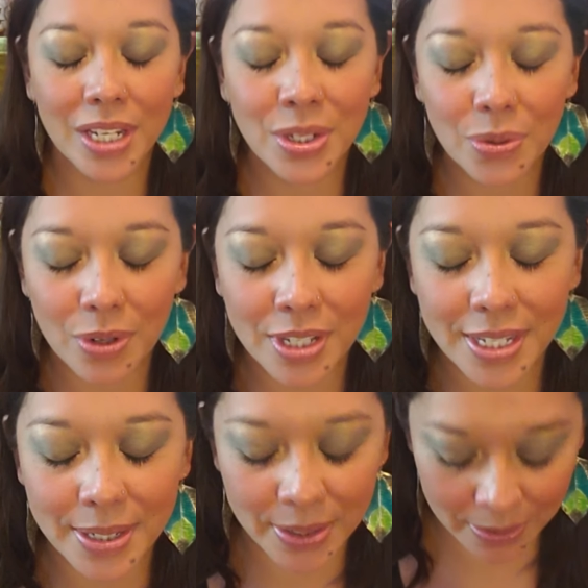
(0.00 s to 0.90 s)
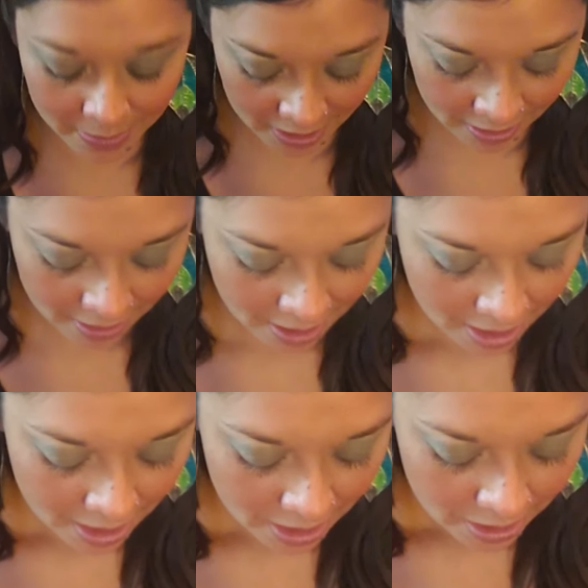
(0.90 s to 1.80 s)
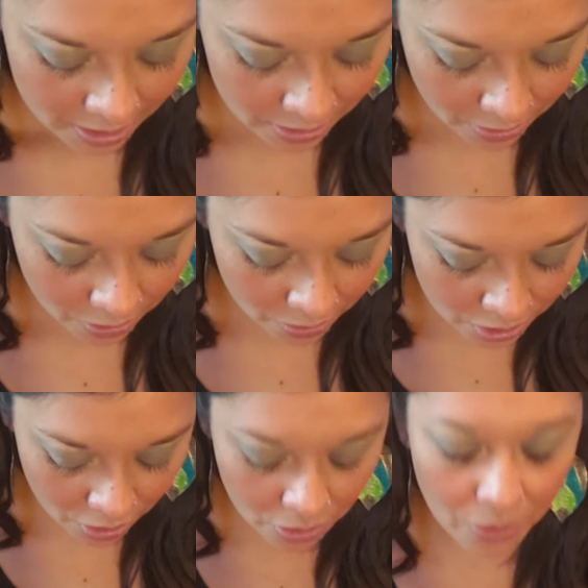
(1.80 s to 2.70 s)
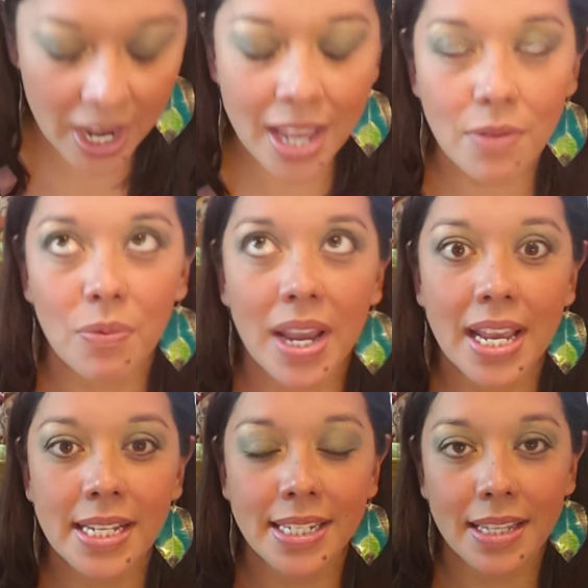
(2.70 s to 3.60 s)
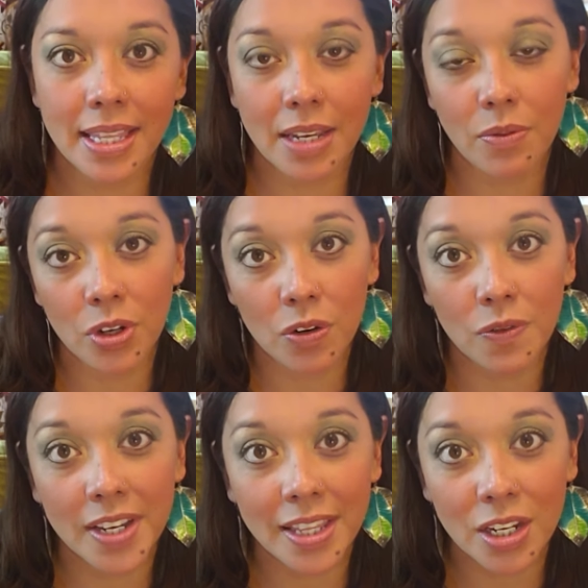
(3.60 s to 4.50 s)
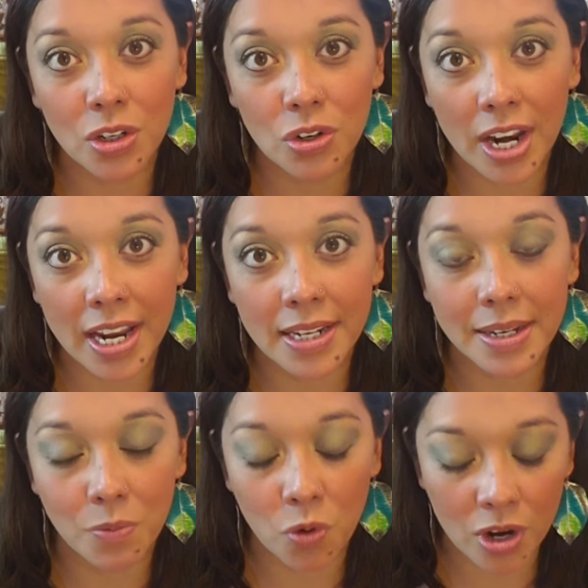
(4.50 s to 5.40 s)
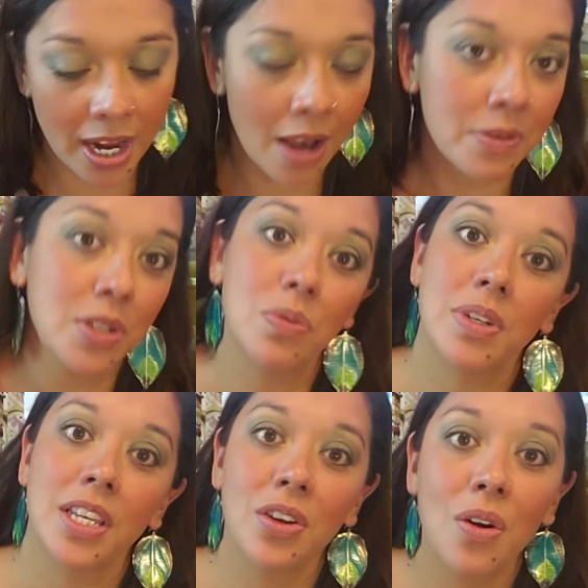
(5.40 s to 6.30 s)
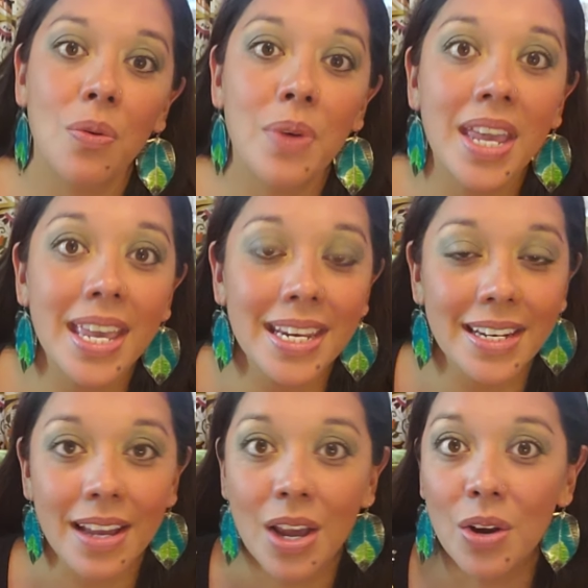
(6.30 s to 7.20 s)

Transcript: resources to me. So those are great ways to think when you're feeling drained and worn out, to really go in and